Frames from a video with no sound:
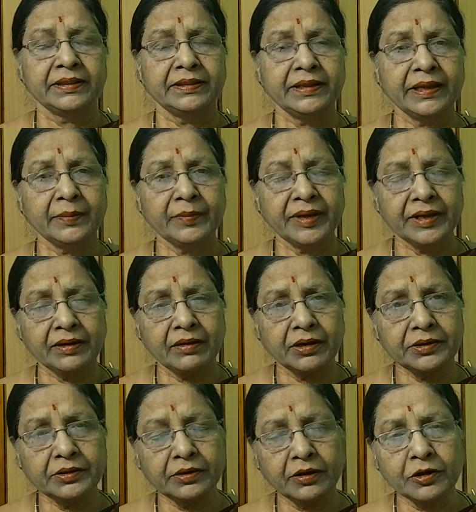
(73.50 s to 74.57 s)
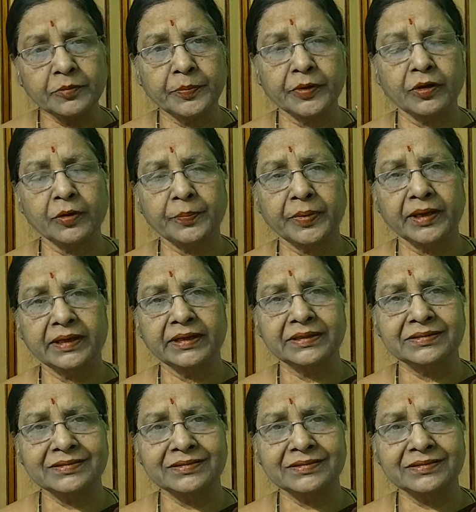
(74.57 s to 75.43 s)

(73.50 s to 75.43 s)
They may not talk properly.